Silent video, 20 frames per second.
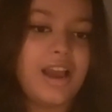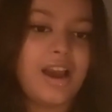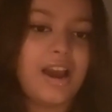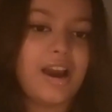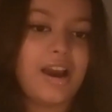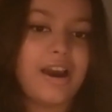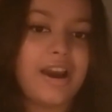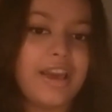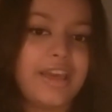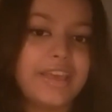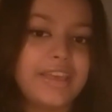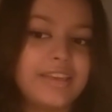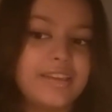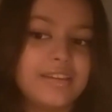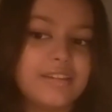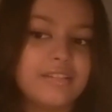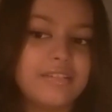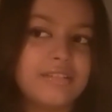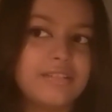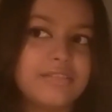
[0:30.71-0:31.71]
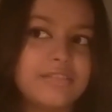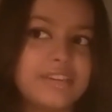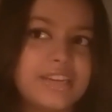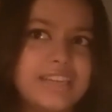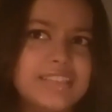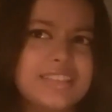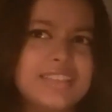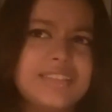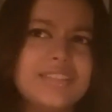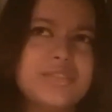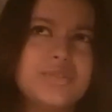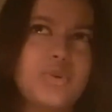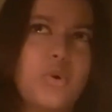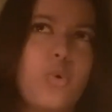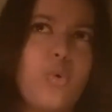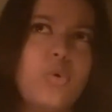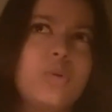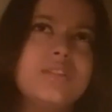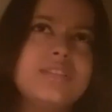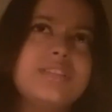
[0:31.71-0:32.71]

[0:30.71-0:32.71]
I read this whole